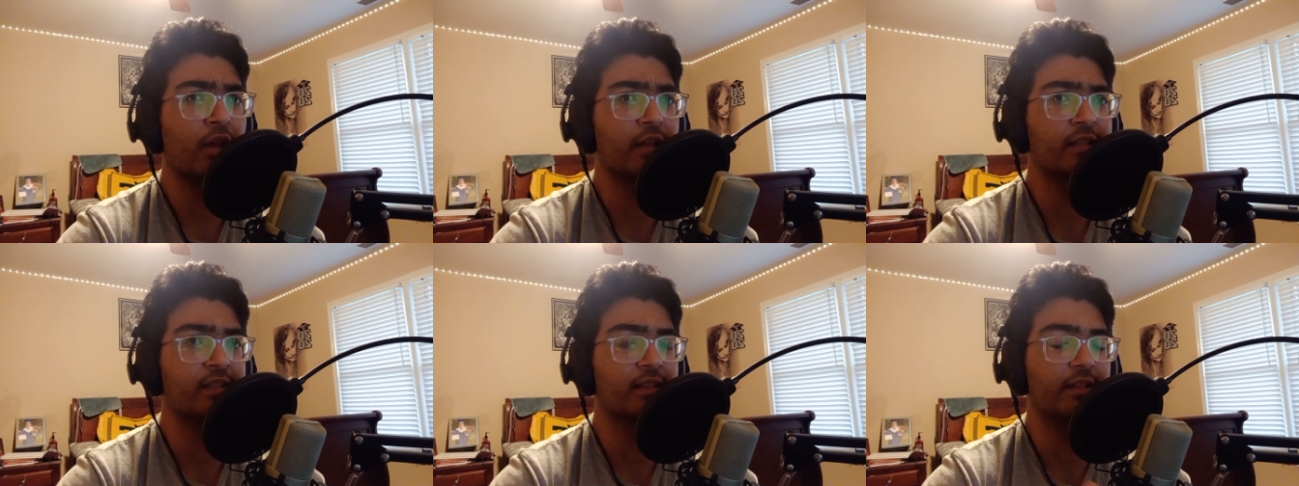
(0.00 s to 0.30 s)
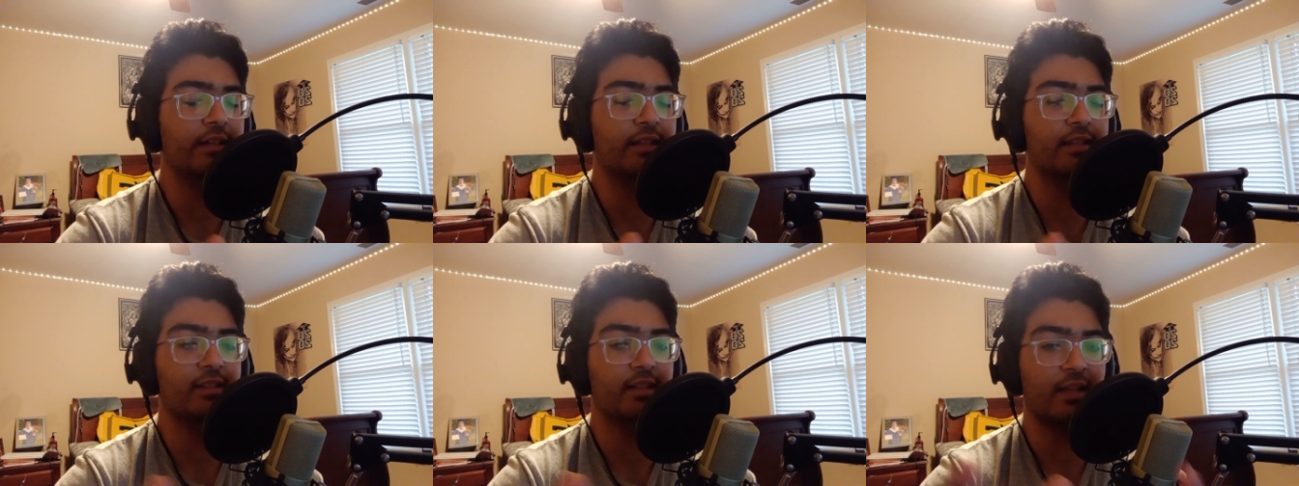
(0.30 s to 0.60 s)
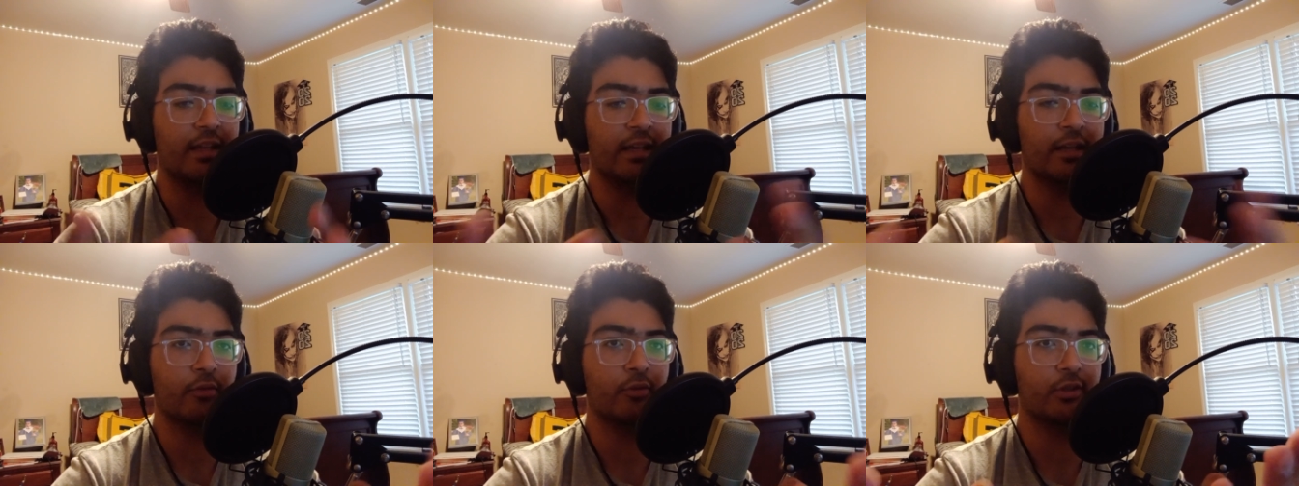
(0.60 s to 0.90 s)
thus leading to
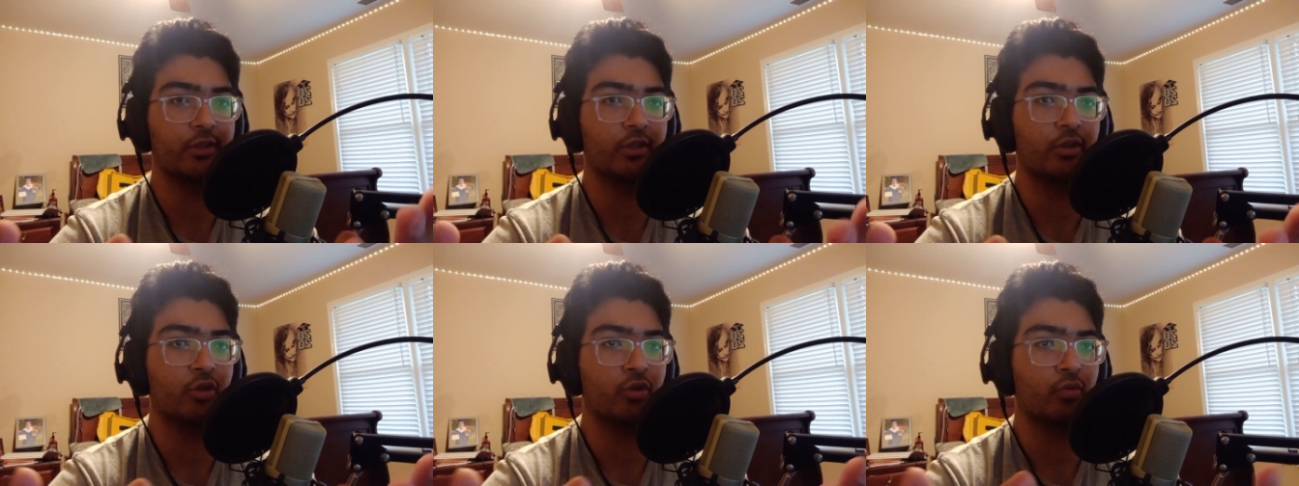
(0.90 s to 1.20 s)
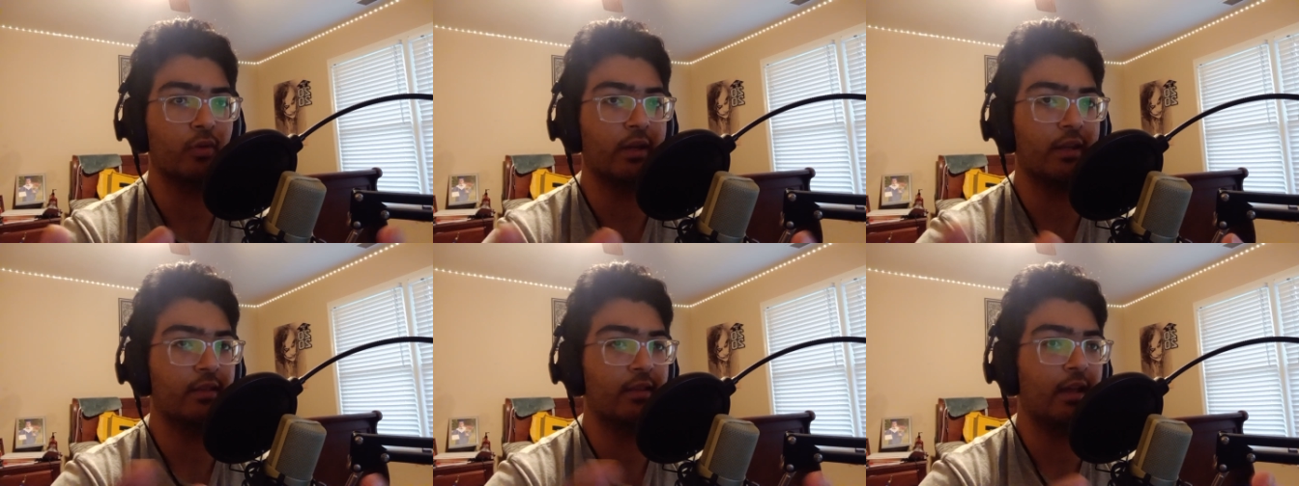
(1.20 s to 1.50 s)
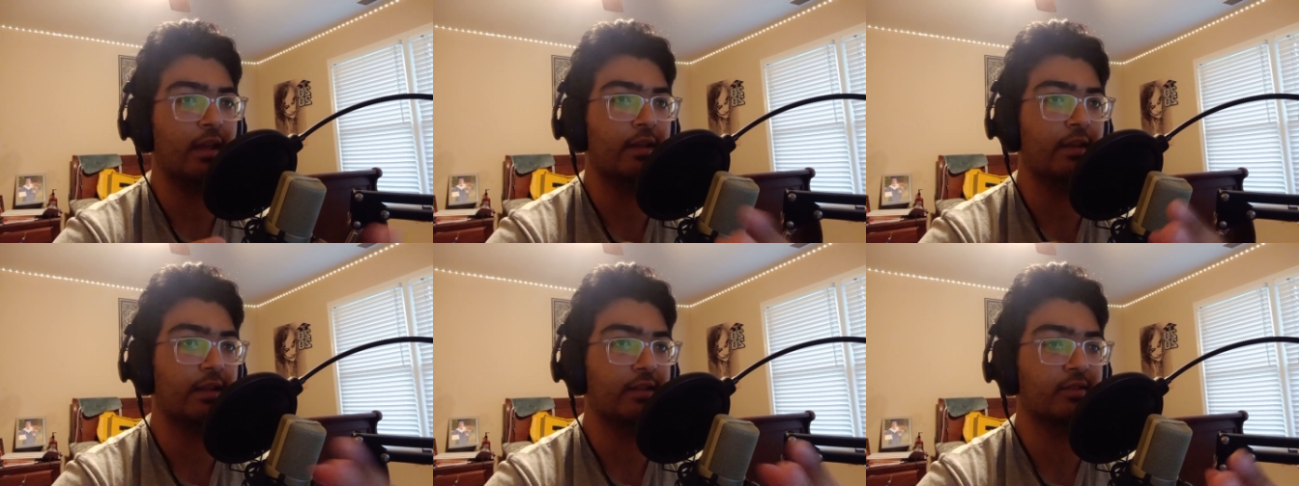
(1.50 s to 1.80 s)
the increase in strength
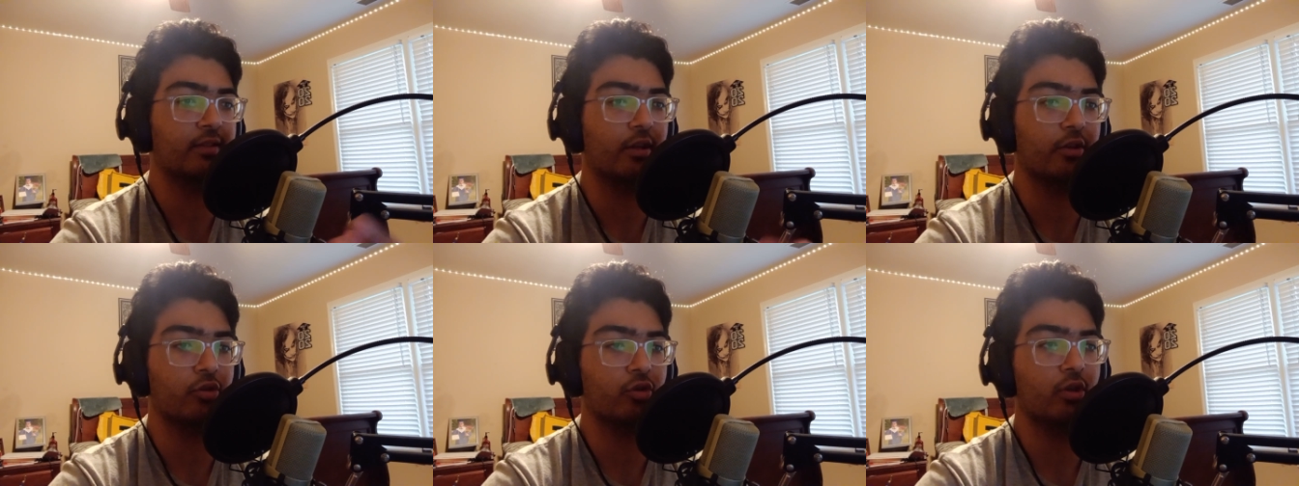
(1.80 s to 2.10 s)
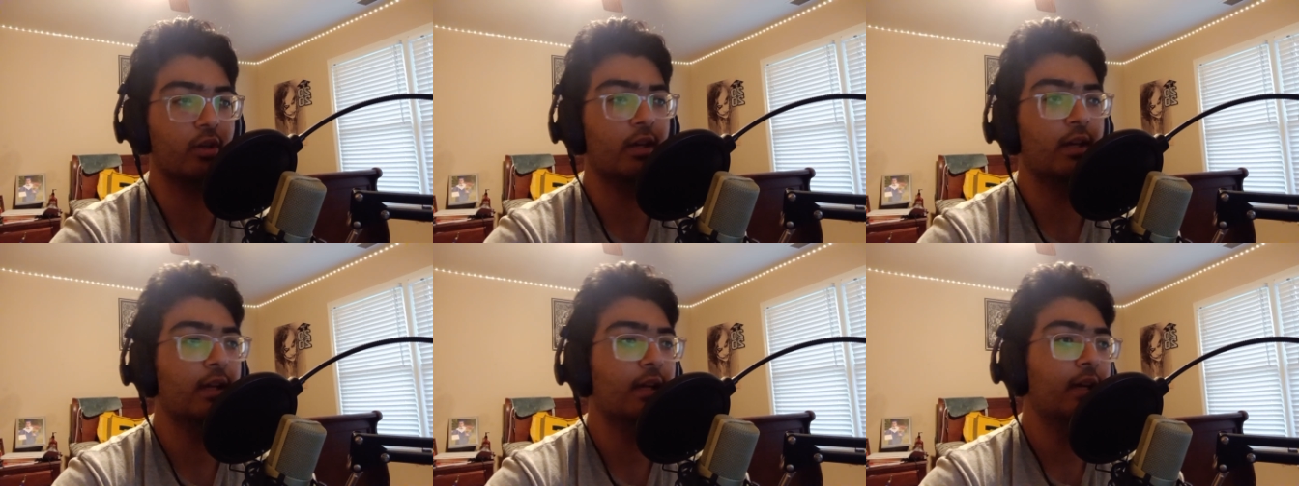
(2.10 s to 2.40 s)
and that such.